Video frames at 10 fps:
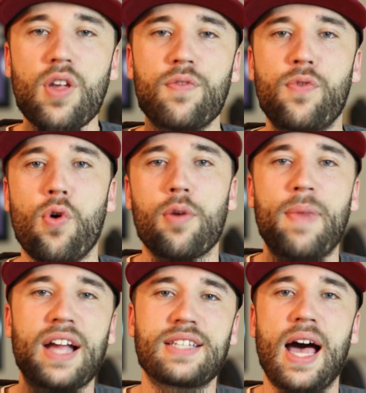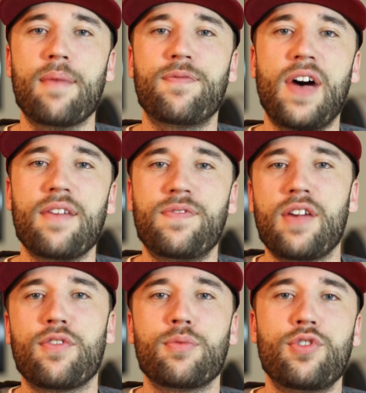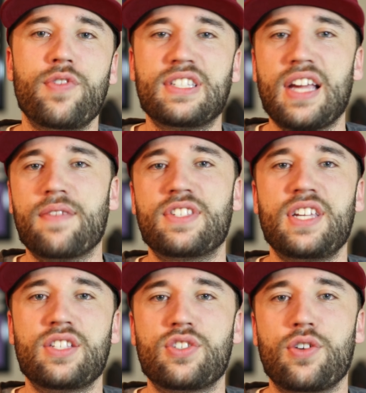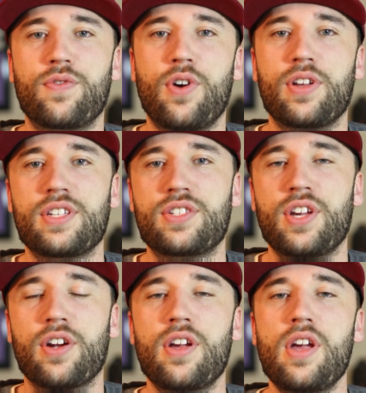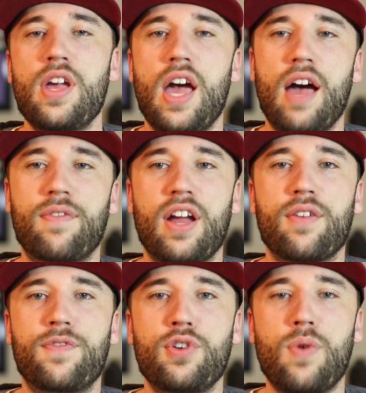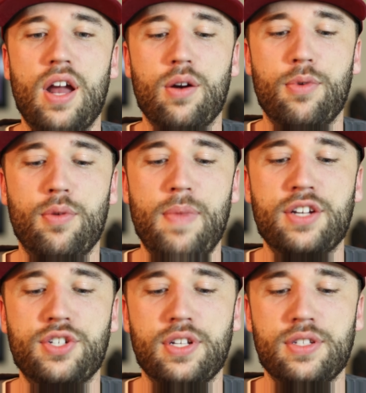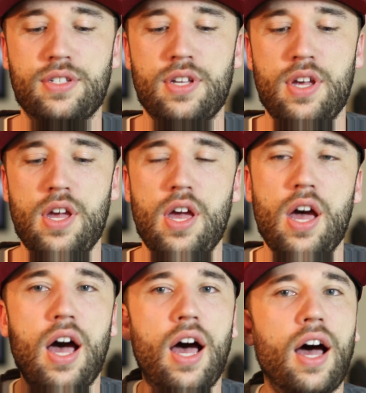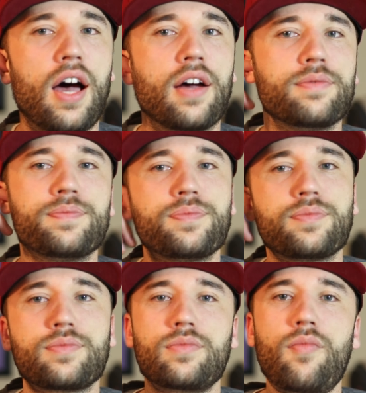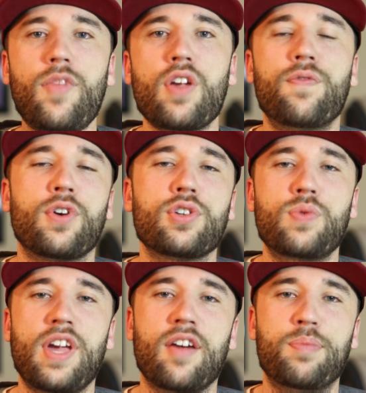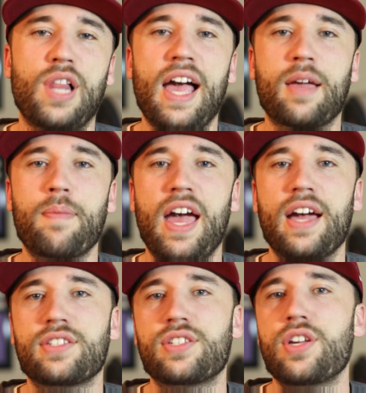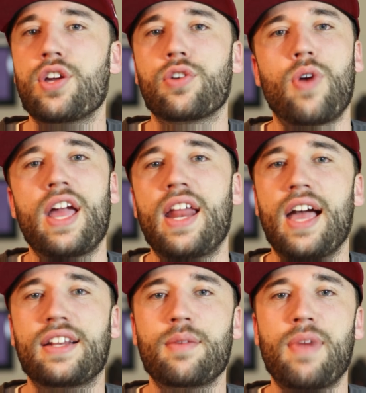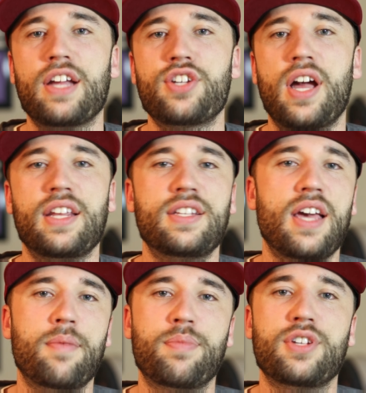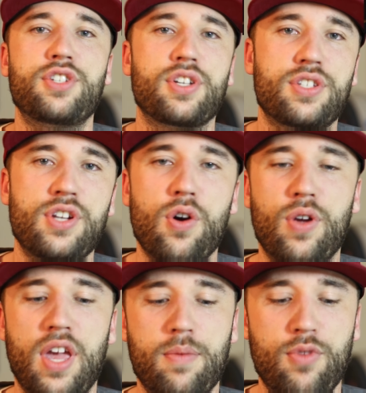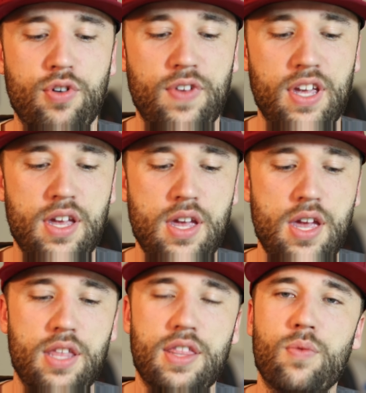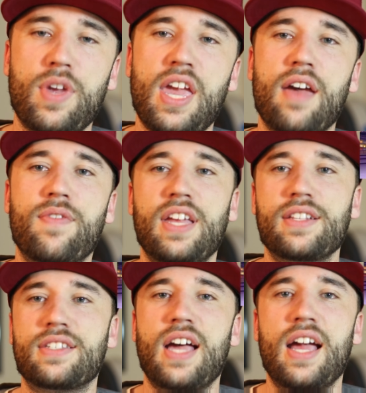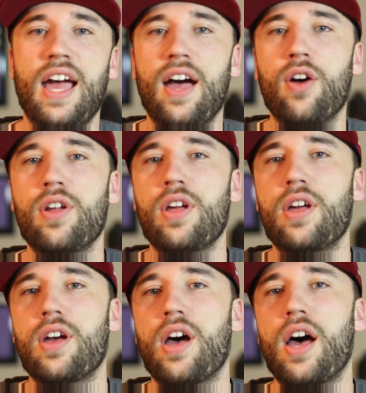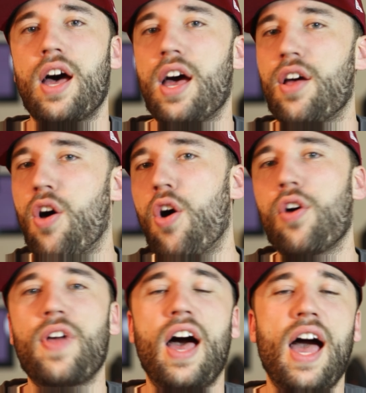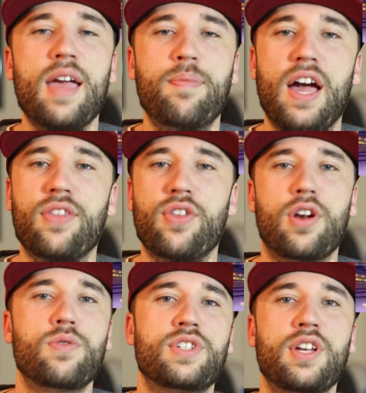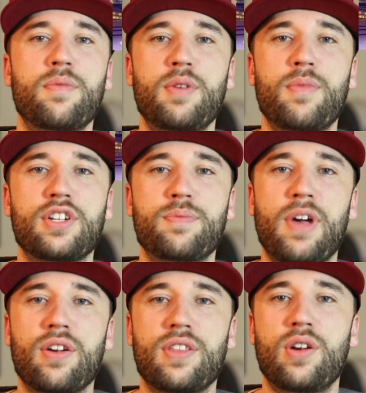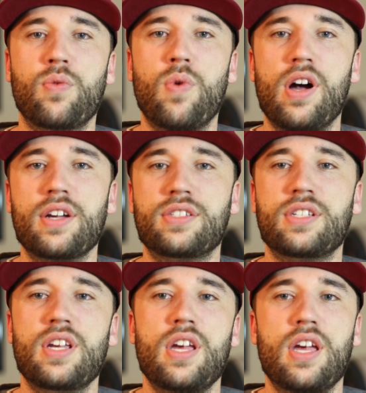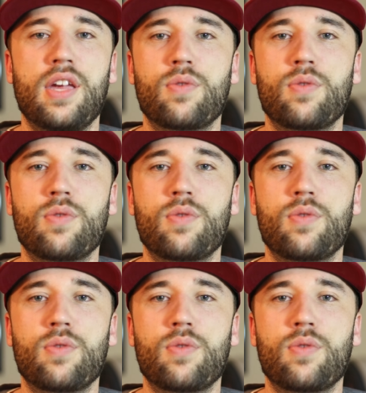For my top 5 favorite movies I've seen so far this year, I've got a few honorable mentions. First, we have Black Mass. Great acting by Johnny Depp, but just an okay movie. Then we have Inside Out. All the hype, I thought it was going to be much better than it was. It